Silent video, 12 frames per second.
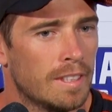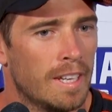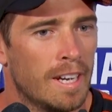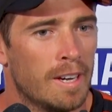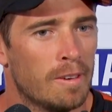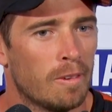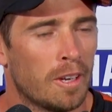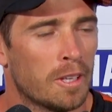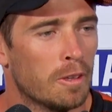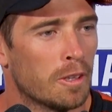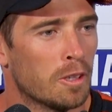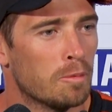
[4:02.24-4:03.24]
Well, I
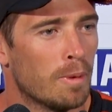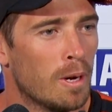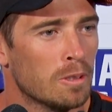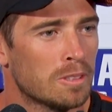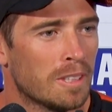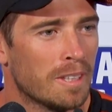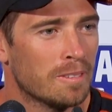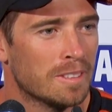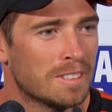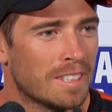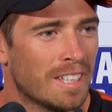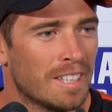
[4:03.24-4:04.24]
knew I couldn't bowl, so that
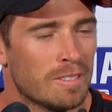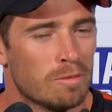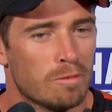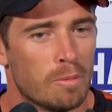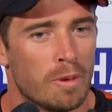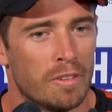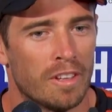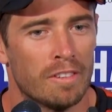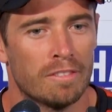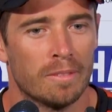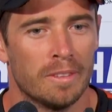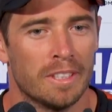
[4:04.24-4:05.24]
was remove
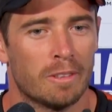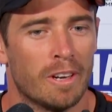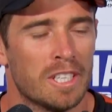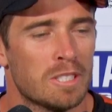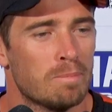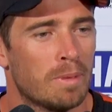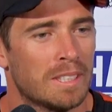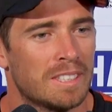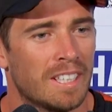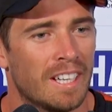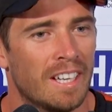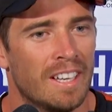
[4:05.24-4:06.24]
that from the equation. But
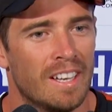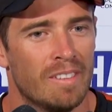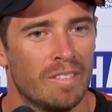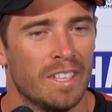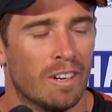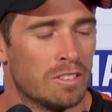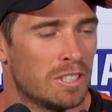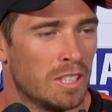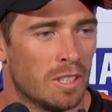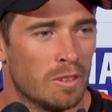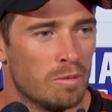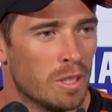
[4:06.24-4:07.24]
yeah, obviously
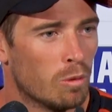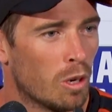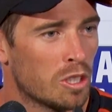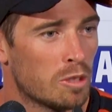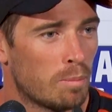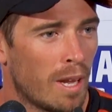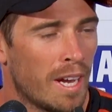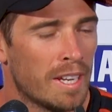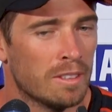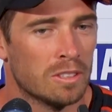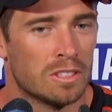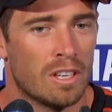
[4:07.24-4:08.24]
you wanted to
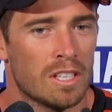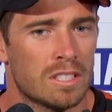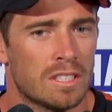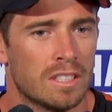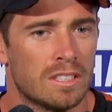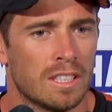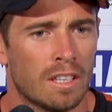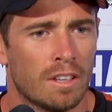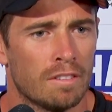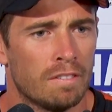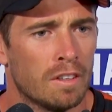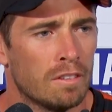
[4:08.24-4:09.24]
play. It was nice to get on
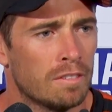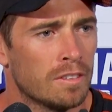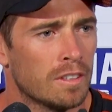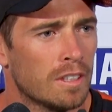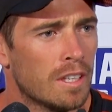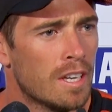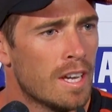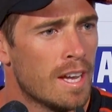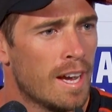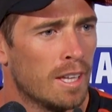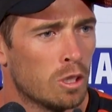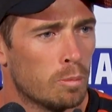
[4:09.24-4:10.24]
the field for
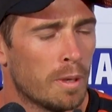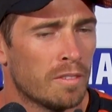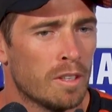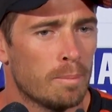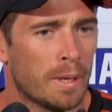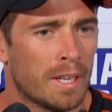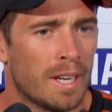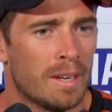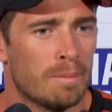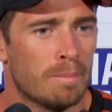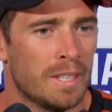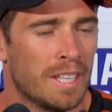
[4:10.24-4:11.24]
a little bit of it. But
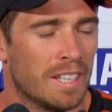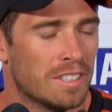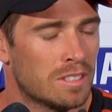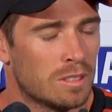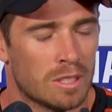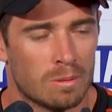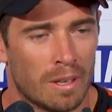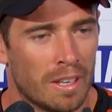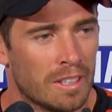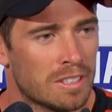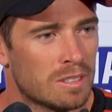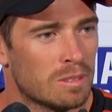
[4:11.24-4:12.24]
yeah, it's one of
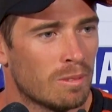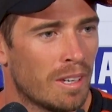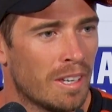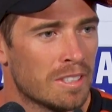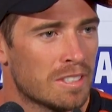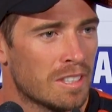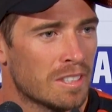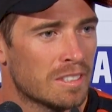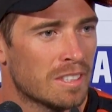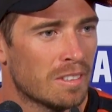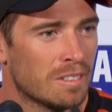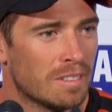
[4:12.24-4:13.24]
those
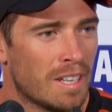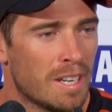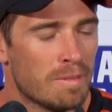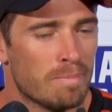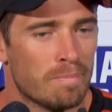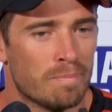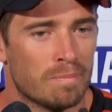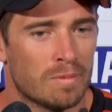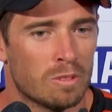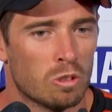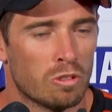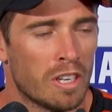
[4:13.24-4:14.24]
things that'll
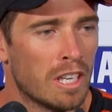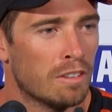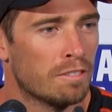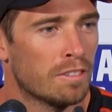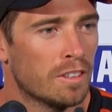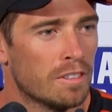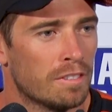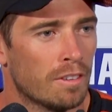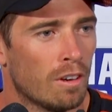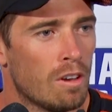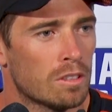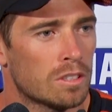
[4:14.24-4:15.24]
we'll relive
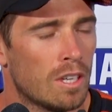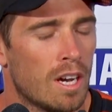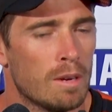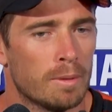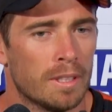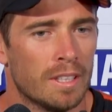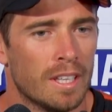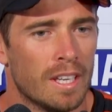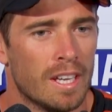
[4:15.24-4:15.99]
for a long time.